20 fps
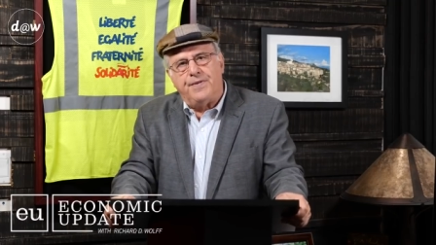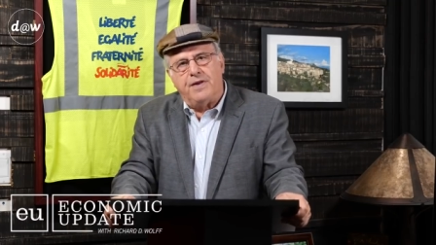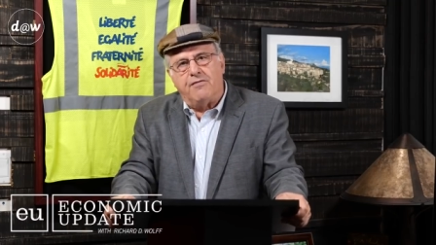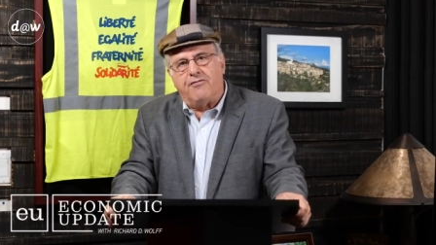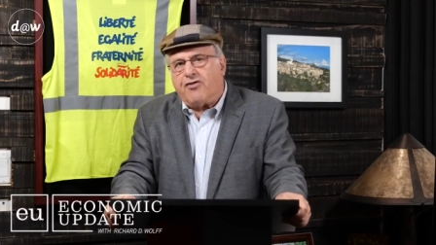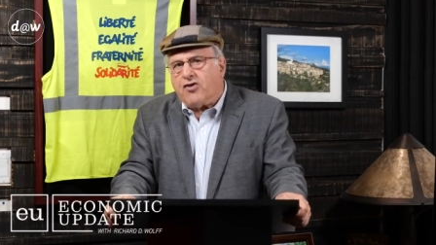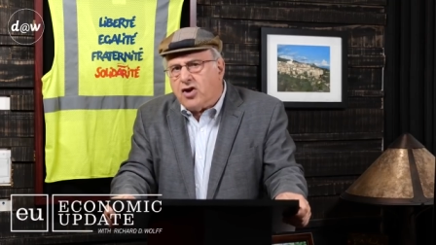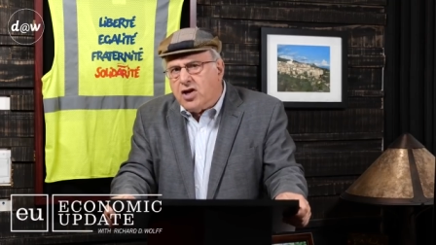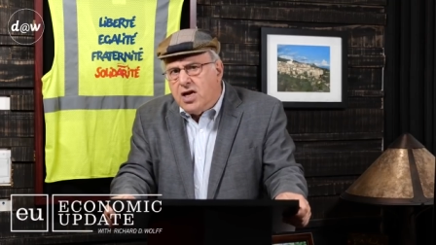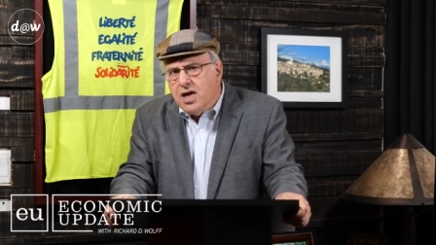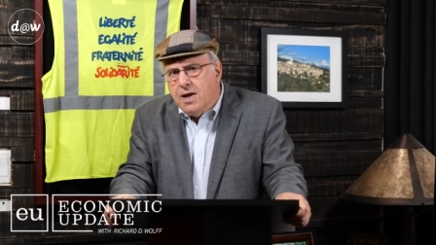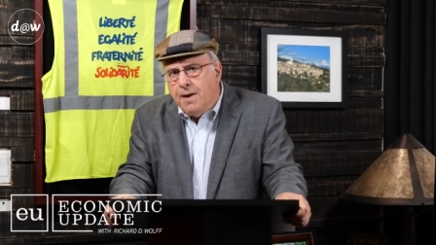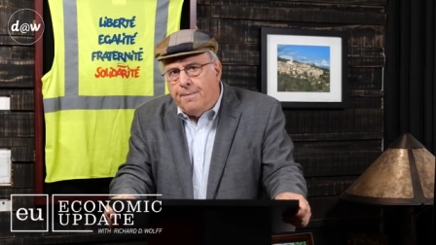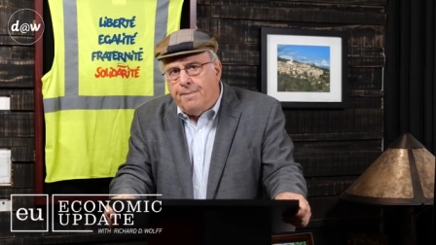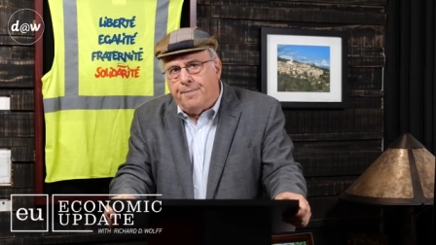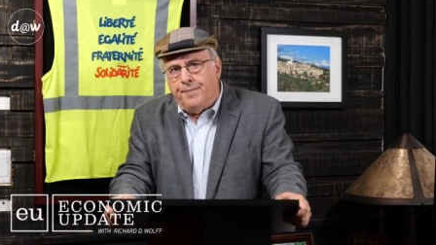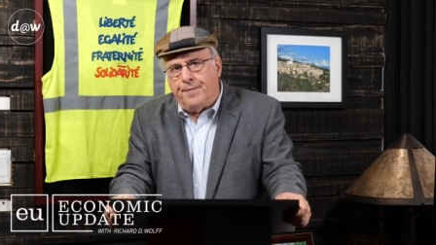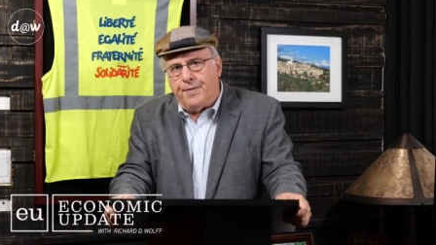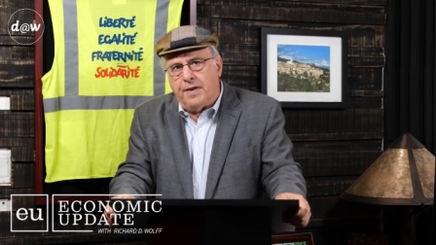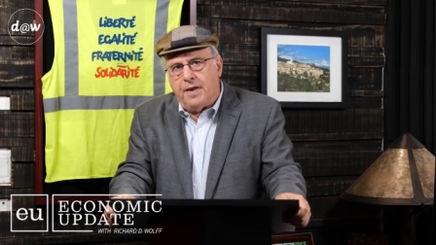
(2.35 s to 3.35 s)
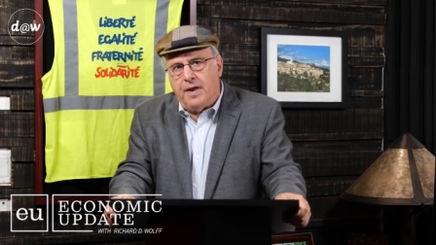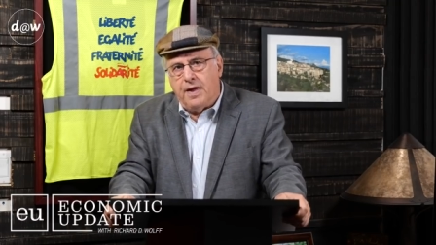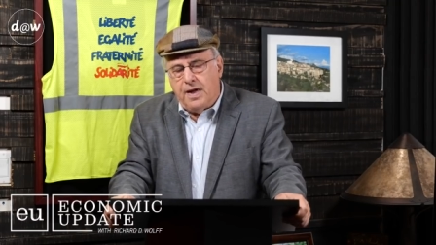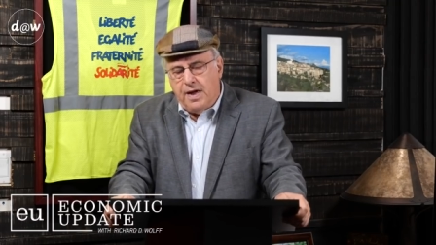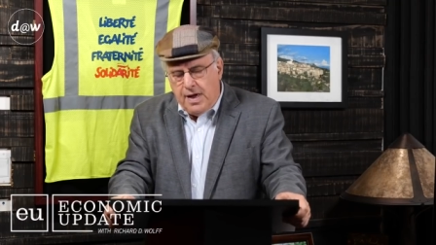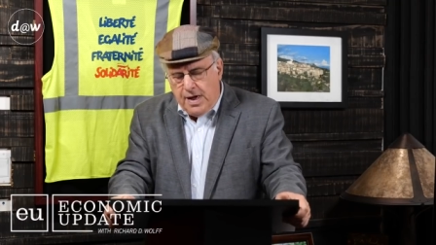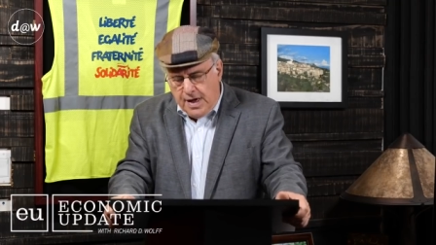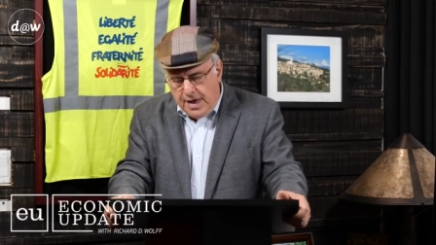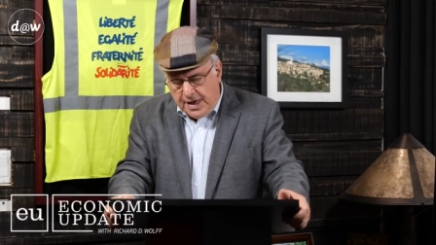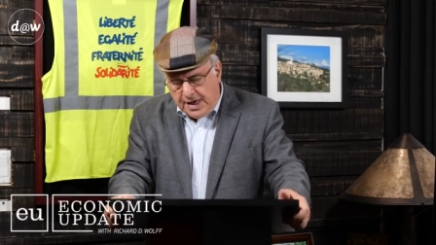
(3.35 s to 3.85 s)
For him,
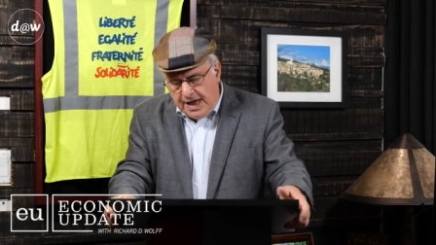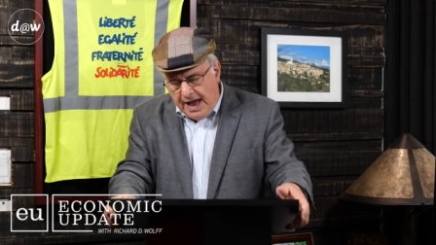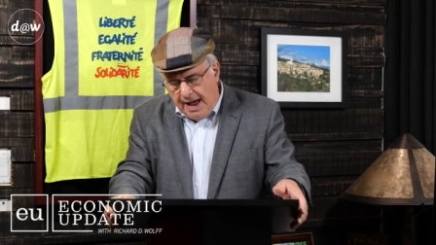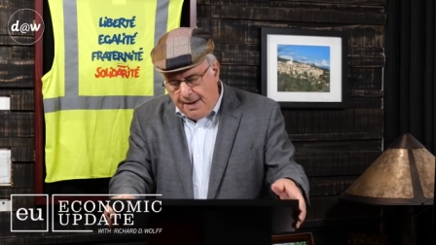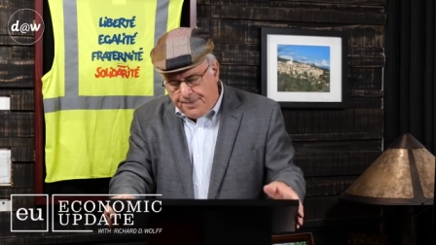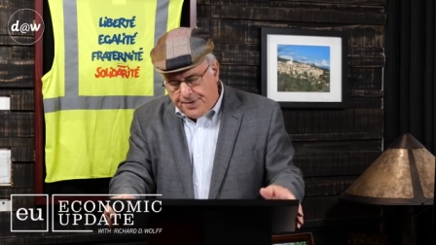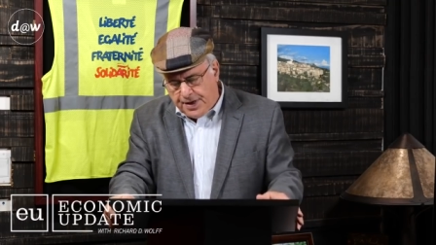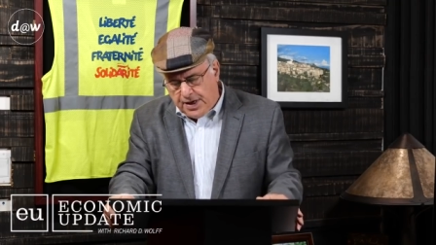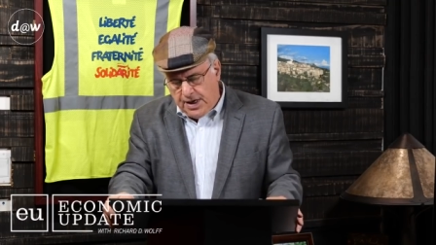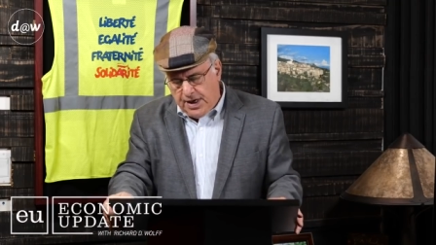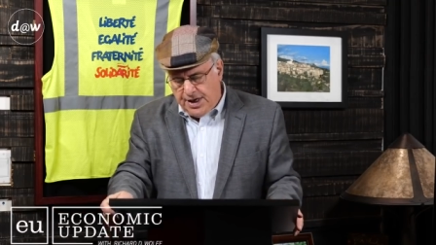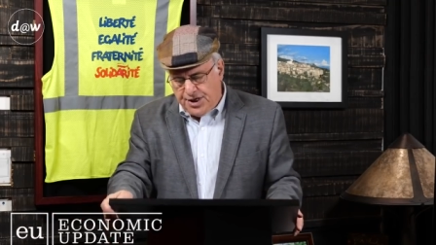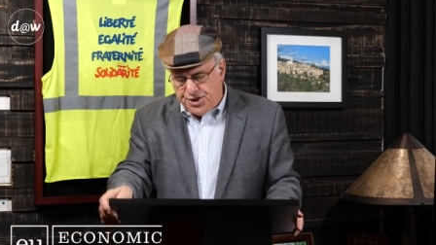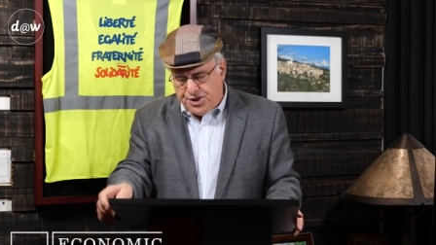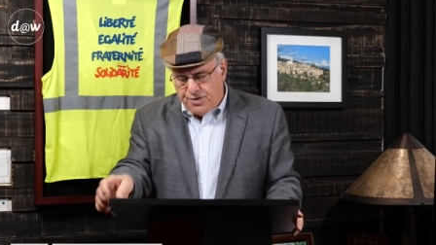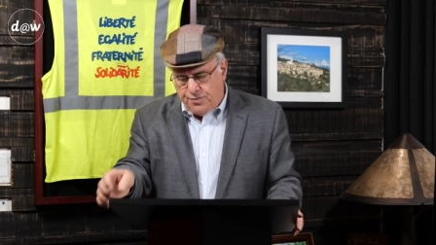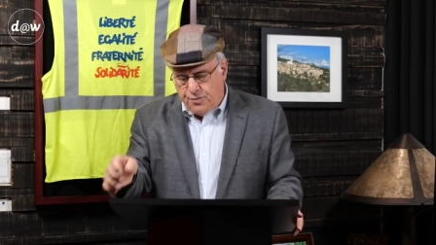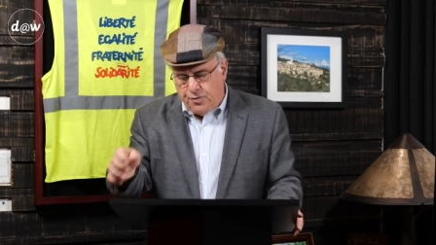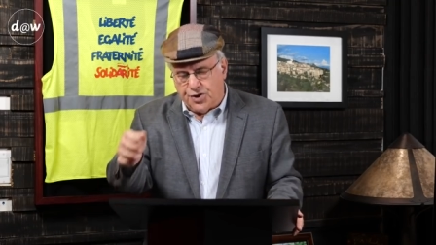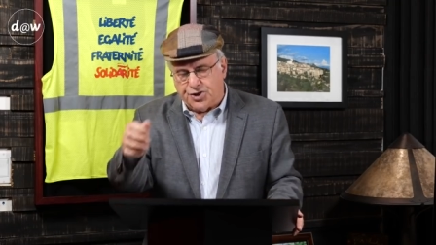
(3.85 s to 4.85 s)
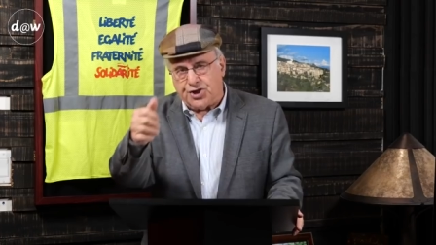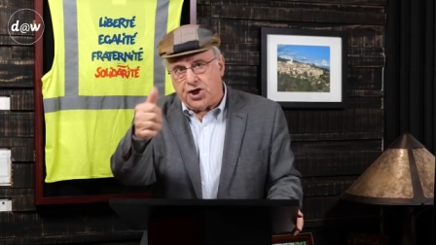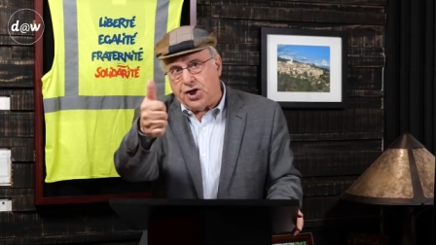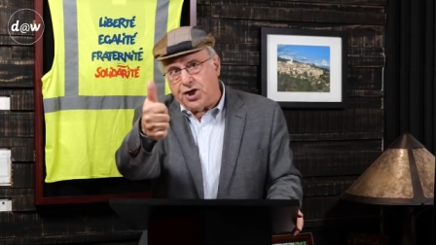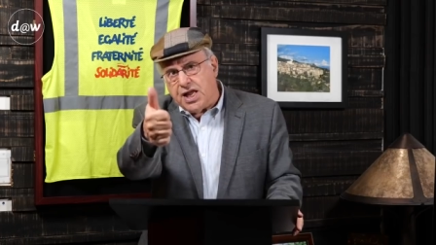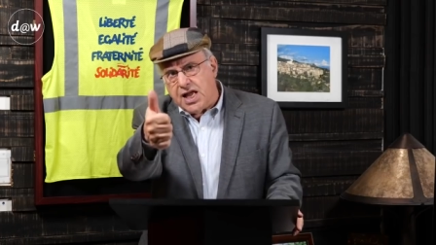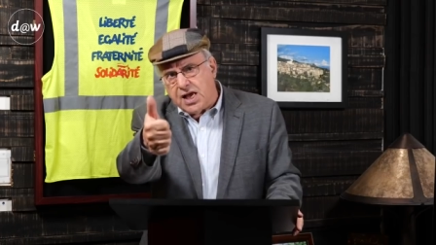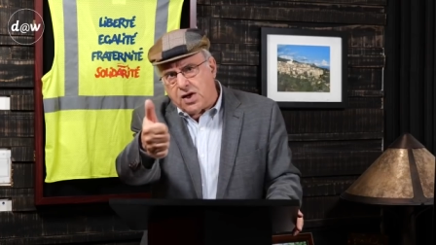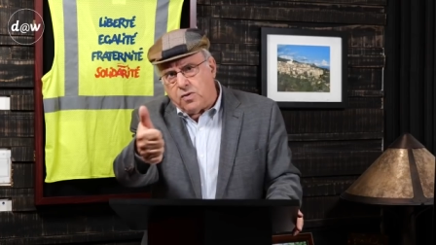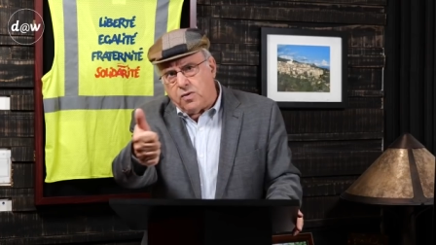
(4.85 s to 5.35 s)
capitalism was
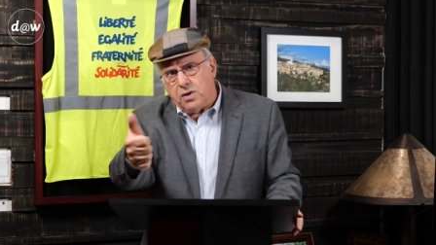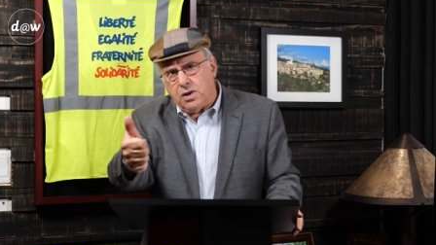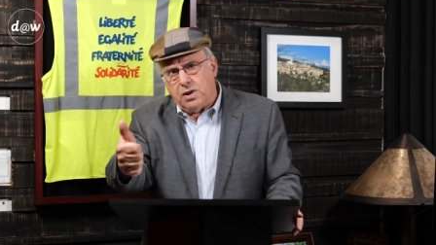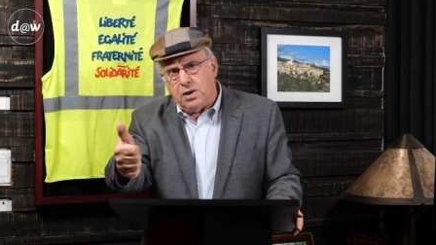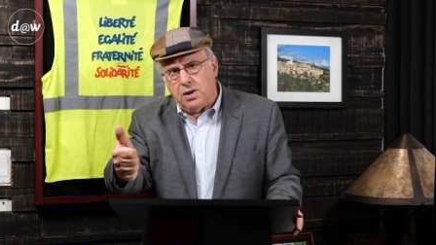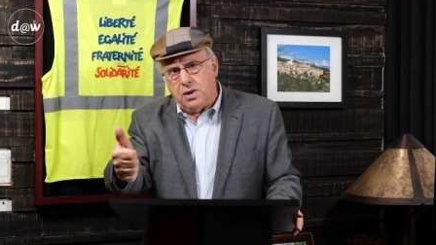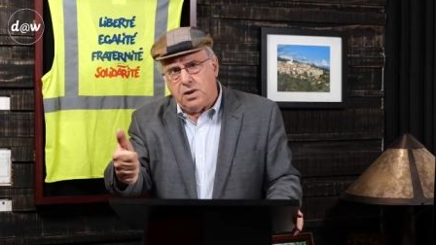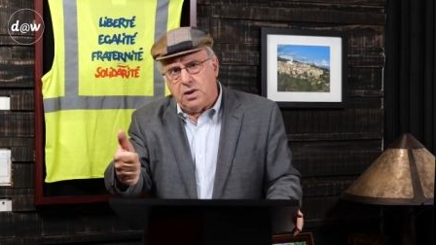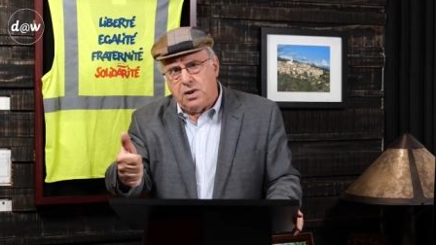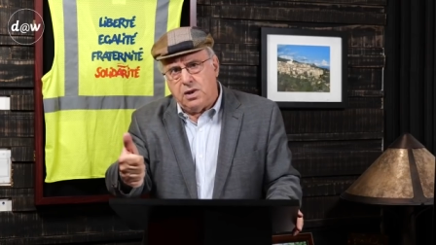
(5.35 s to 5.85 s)
unequal,